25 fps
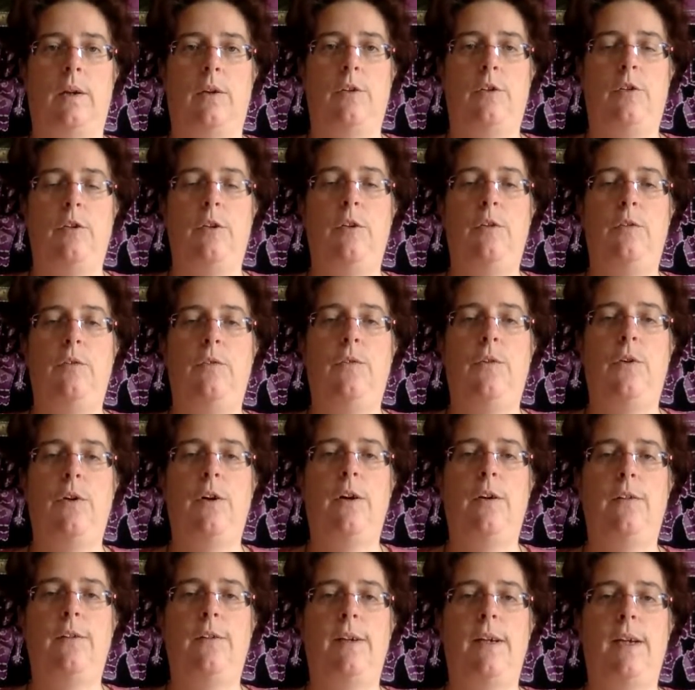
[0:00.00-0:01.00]
Just
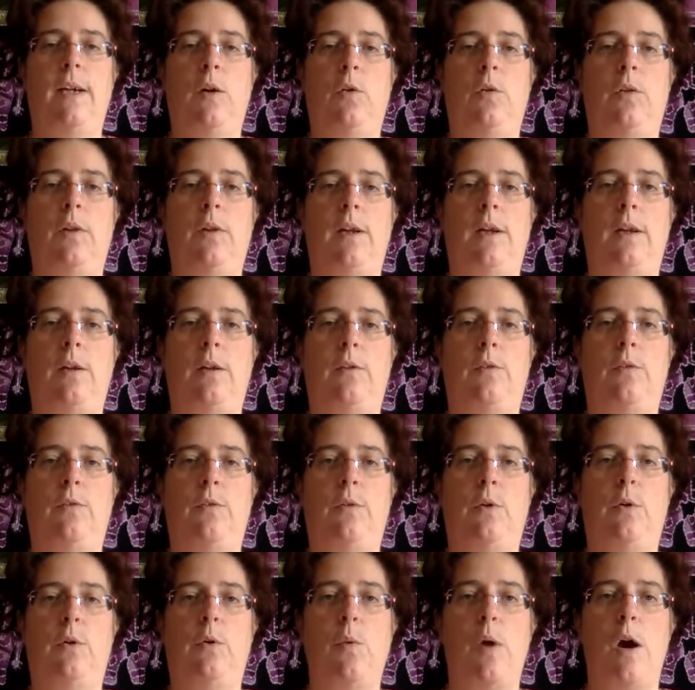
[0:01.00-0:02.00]
focusing on these
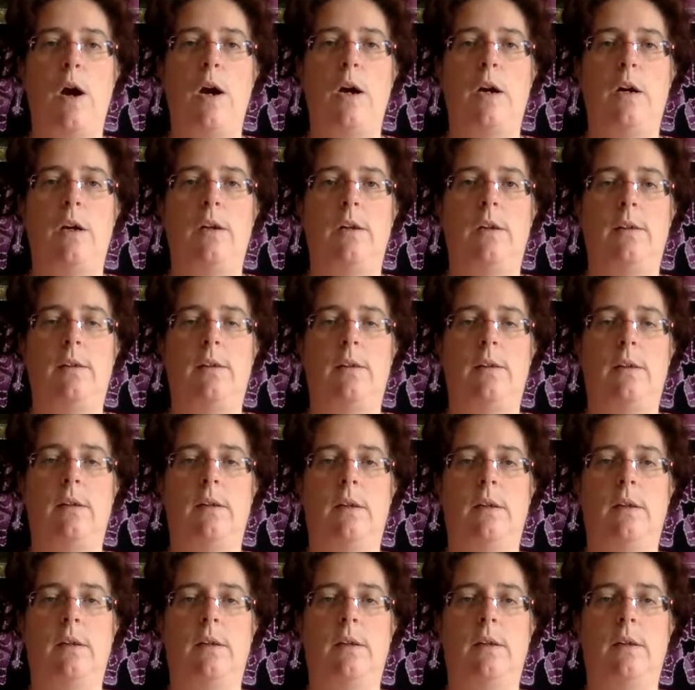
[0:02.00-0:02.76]
few words.